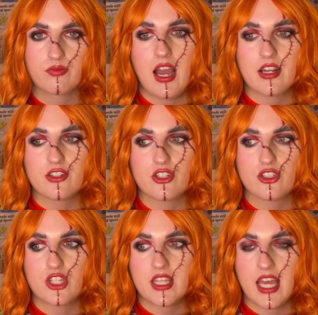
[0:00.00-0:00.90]
And
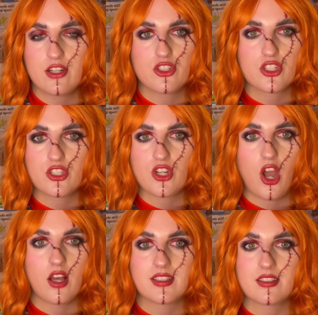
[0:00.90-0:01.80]
she then just
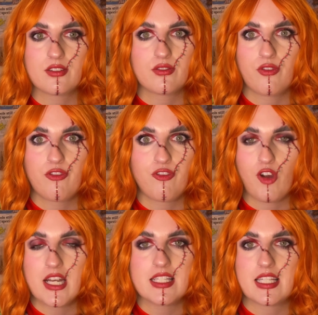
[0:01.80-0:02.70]
starts
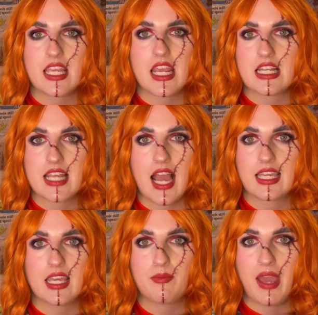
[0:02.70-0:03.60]
frenzy
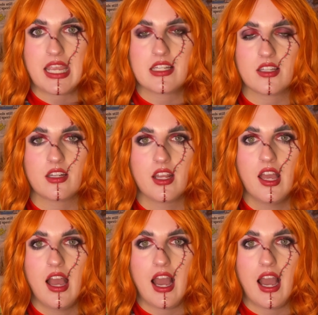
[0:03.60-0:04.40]
attacking Peyton,